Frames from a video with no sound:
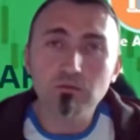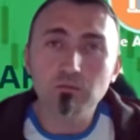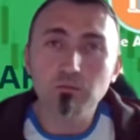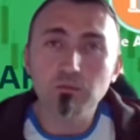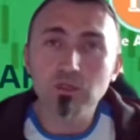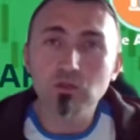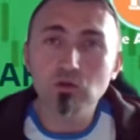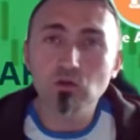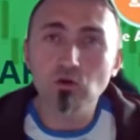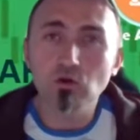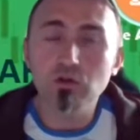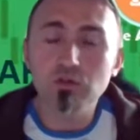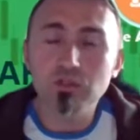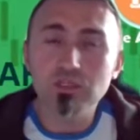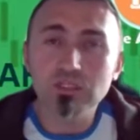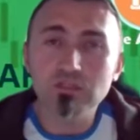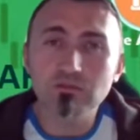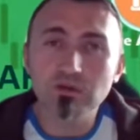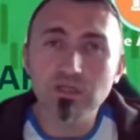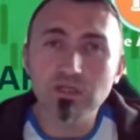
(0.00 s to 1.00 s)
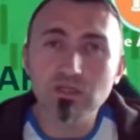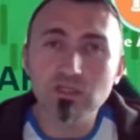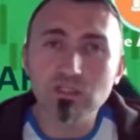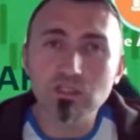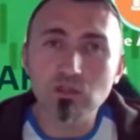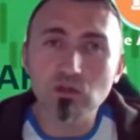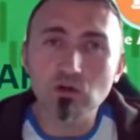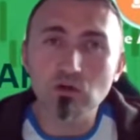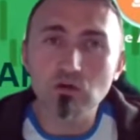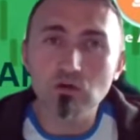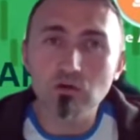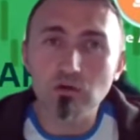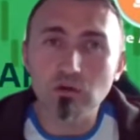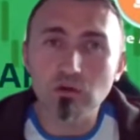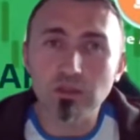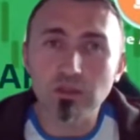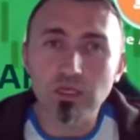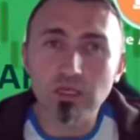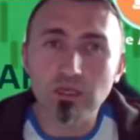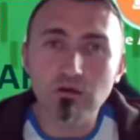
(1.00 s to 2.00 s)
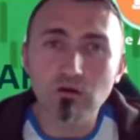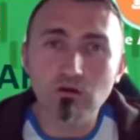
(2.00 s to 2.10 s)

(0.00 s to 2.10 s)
Bitcoin is very strong. They